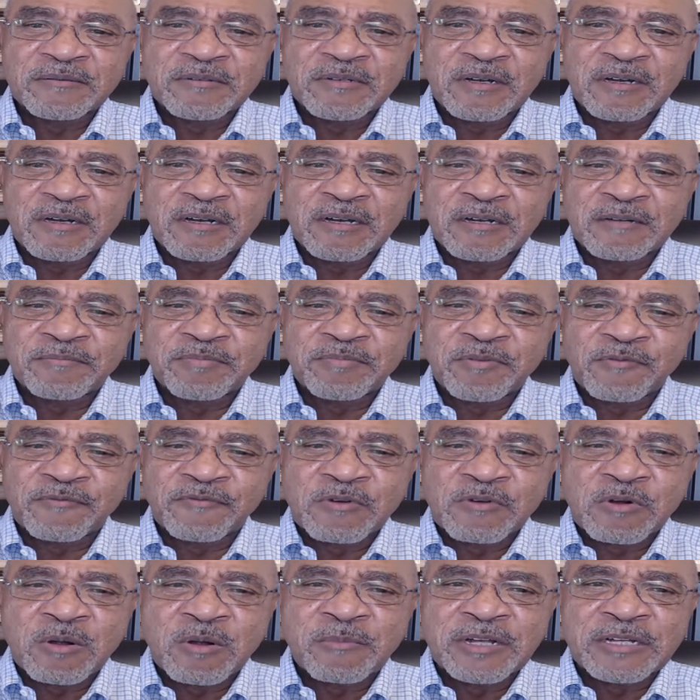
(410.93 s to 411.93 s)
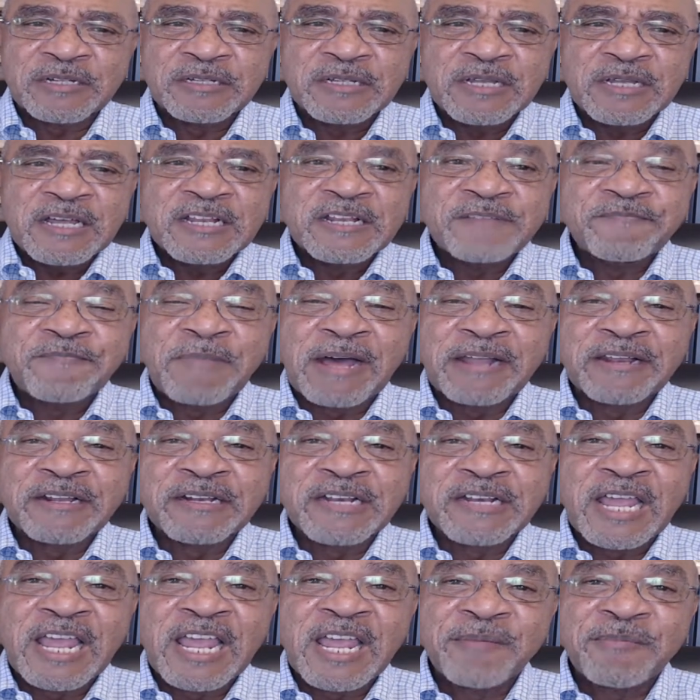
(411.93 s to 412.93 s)
uh, performer by the
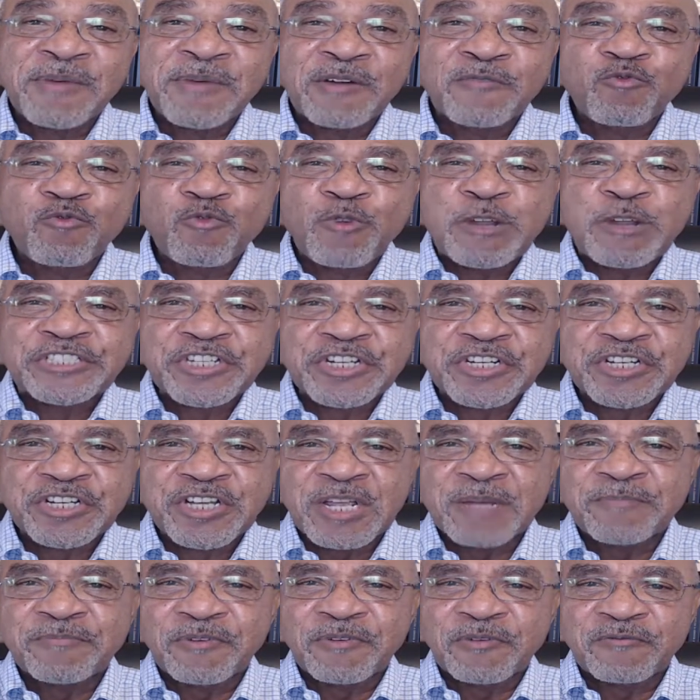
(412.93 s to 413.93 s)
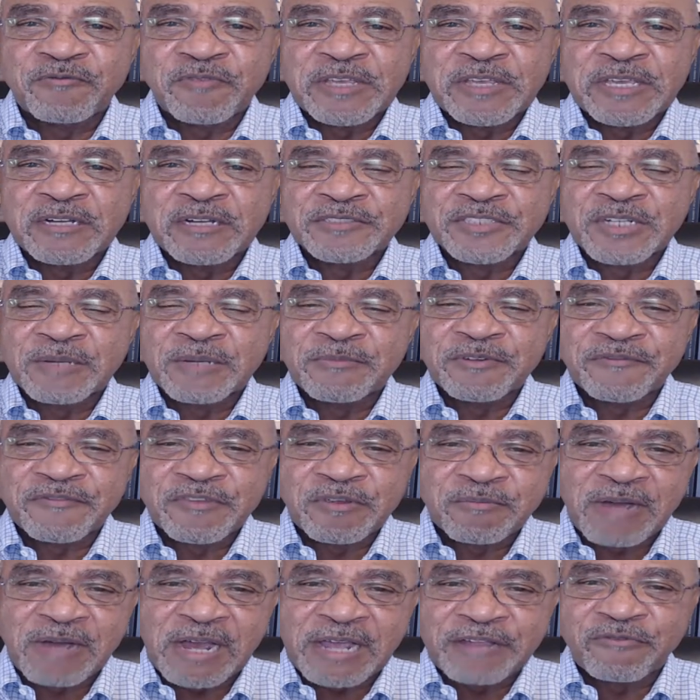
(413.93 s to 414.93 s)
name of Richard Dimples Fields. Some of
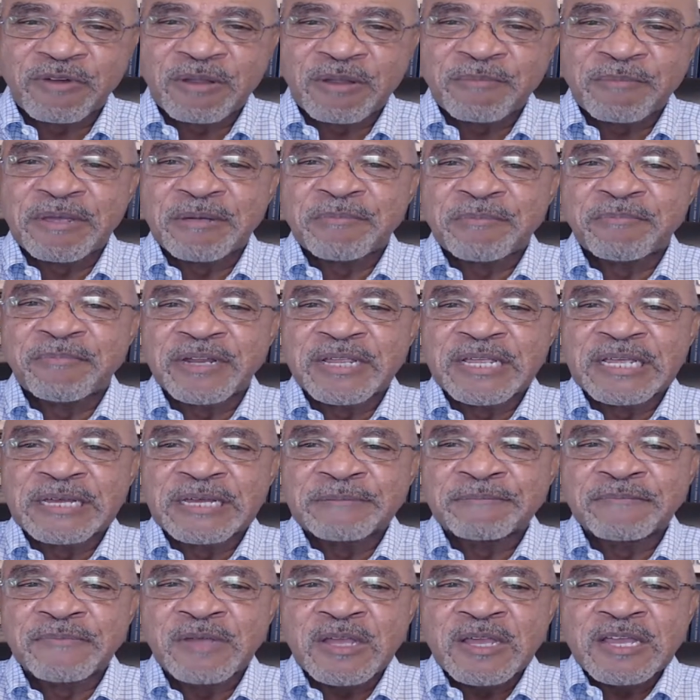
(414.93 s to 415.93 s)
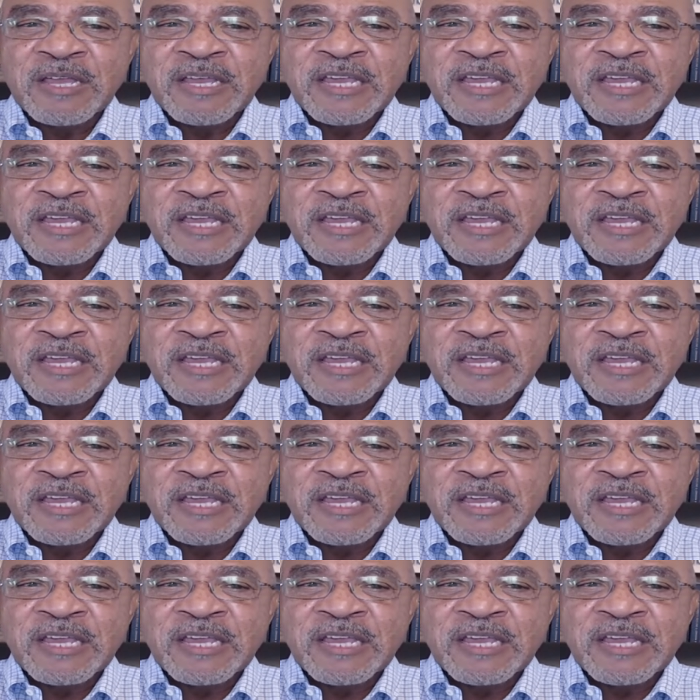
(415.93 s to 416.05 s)
you might remember him.